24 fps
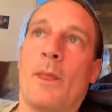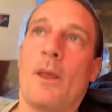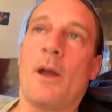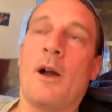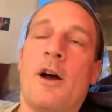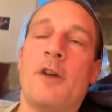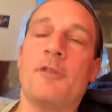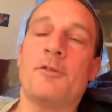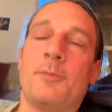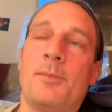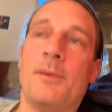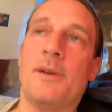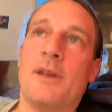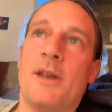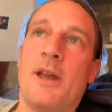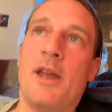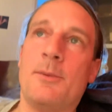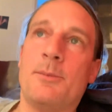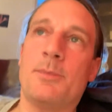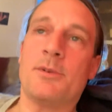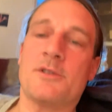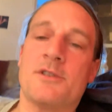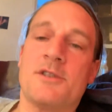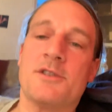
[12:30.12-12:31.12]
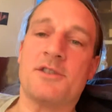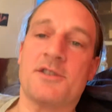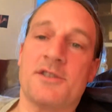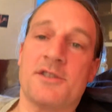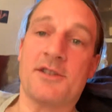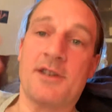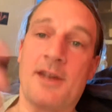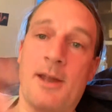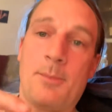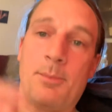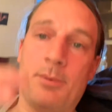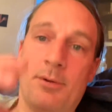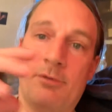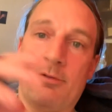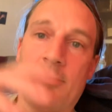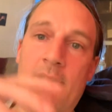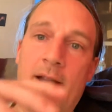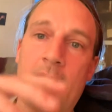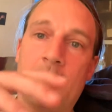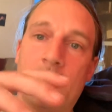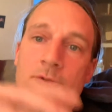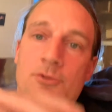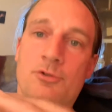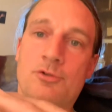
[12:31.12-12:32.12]
I've been able to step
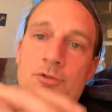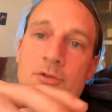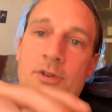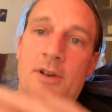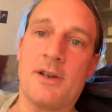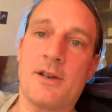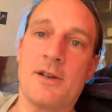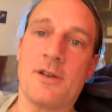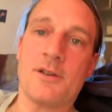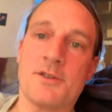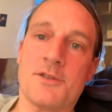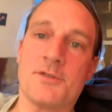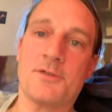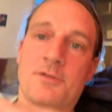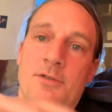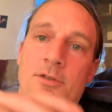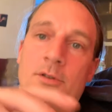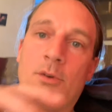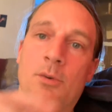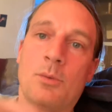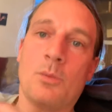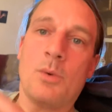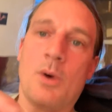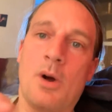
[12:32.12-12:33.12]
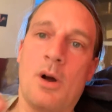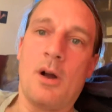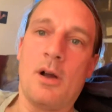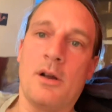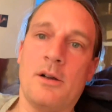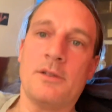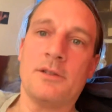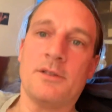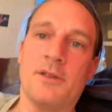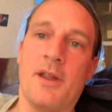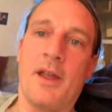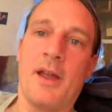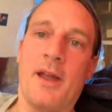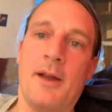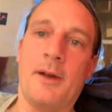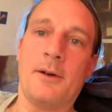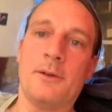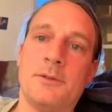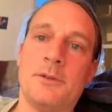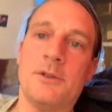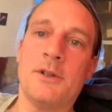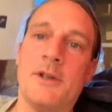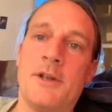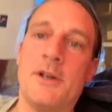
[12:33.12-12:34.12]
around triggers for a while
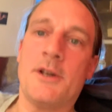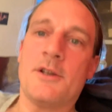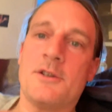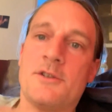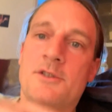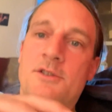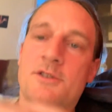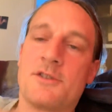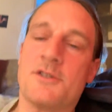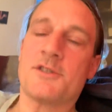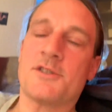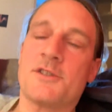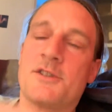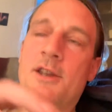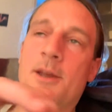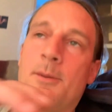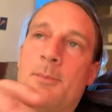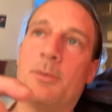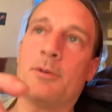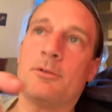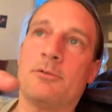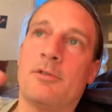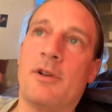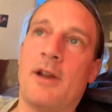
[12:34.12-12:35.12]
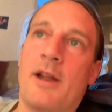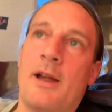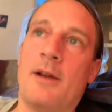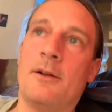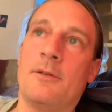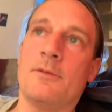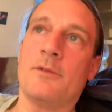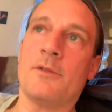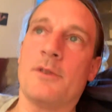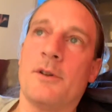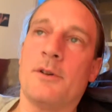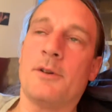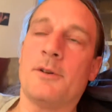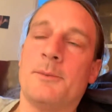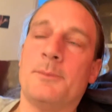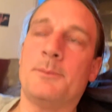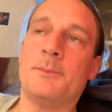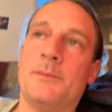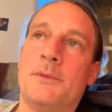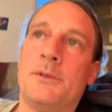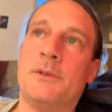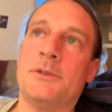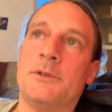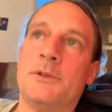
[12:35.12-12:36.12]
now, just step around
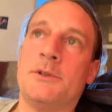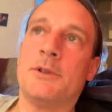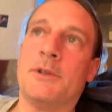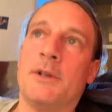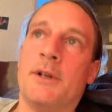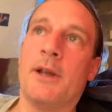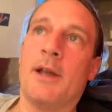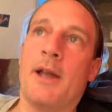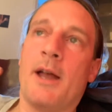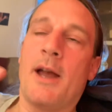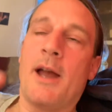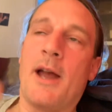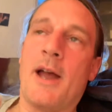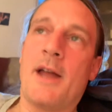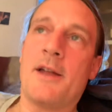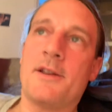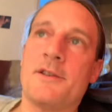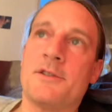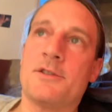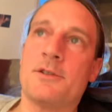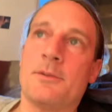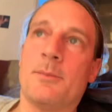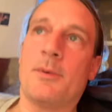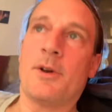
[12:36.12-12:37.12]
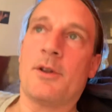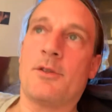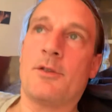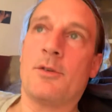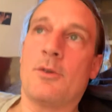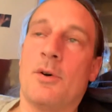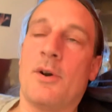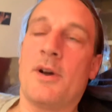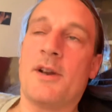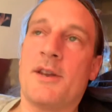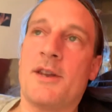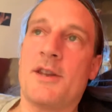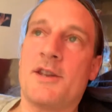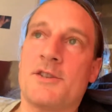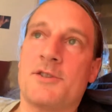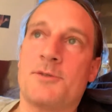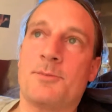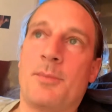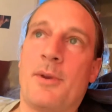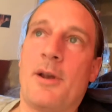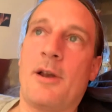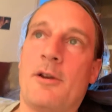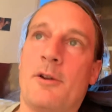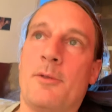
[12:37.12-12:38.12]
them. And I thought I'd
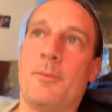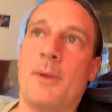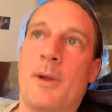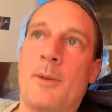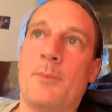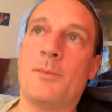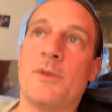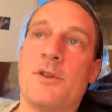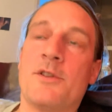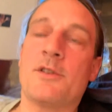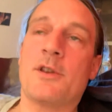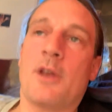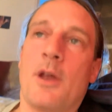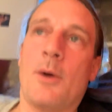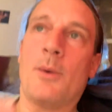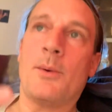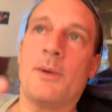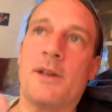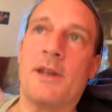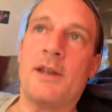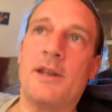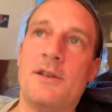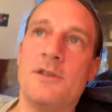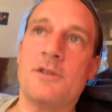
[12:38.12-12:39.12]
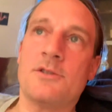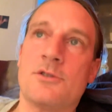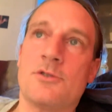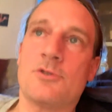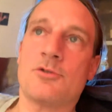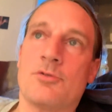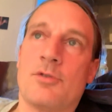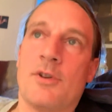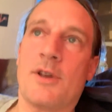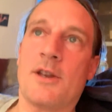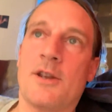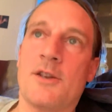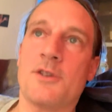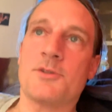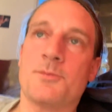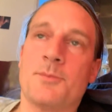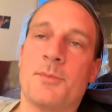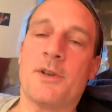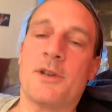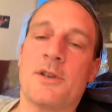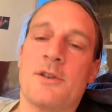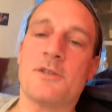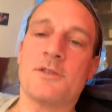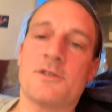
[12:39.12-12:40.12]
experiment with going into triggers,
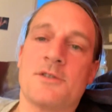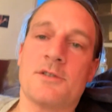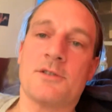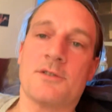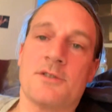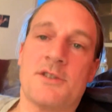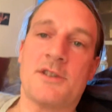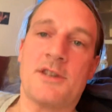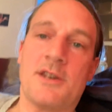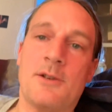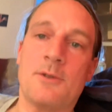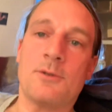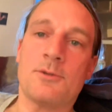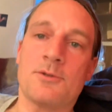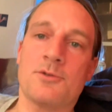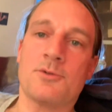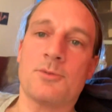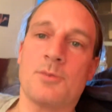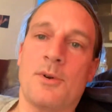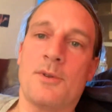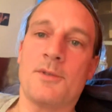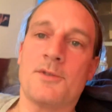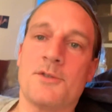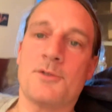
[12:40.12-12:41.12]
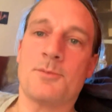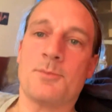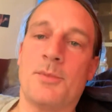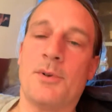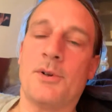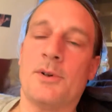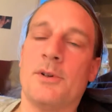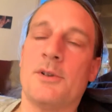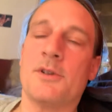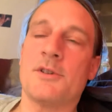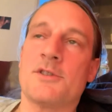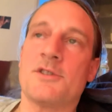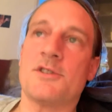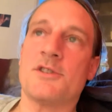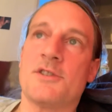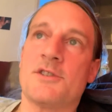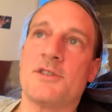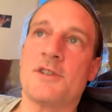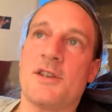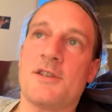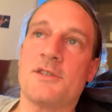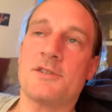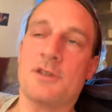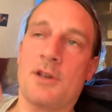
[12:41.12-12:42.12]
because Teal Swan's book, she
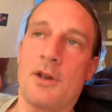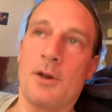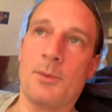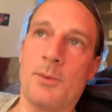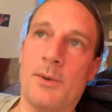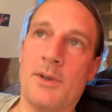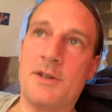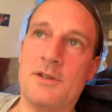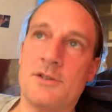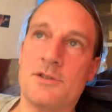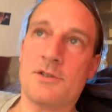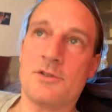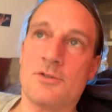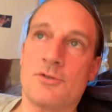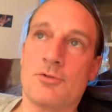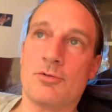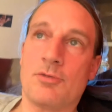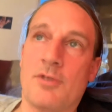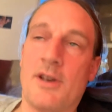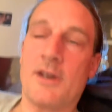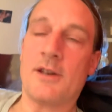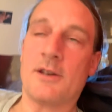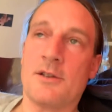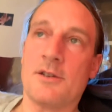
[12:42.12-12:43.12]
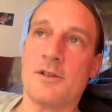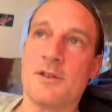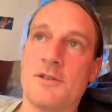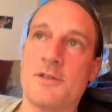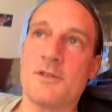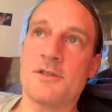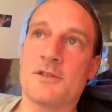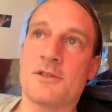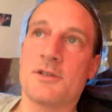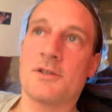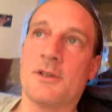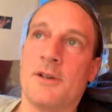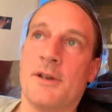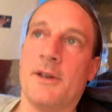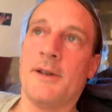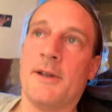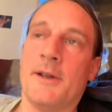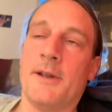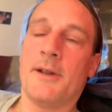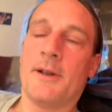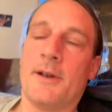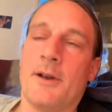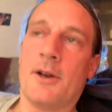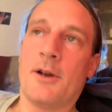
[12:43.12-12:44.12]
says go into triggers.
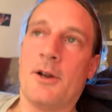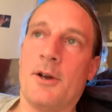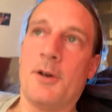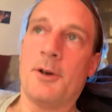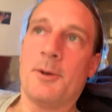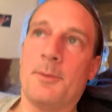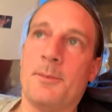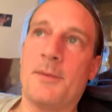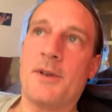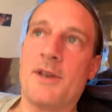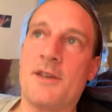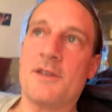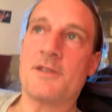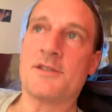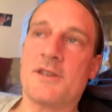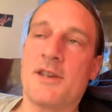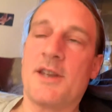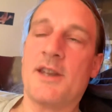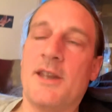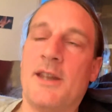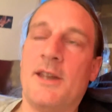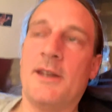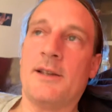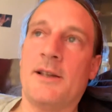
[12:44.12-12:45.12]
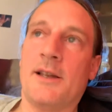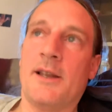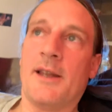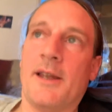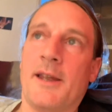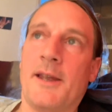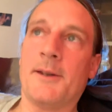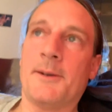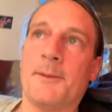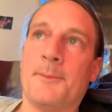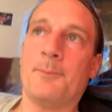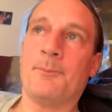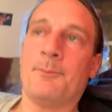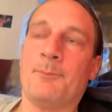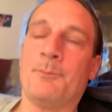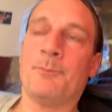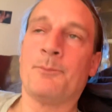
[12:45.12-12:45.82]
It's healing.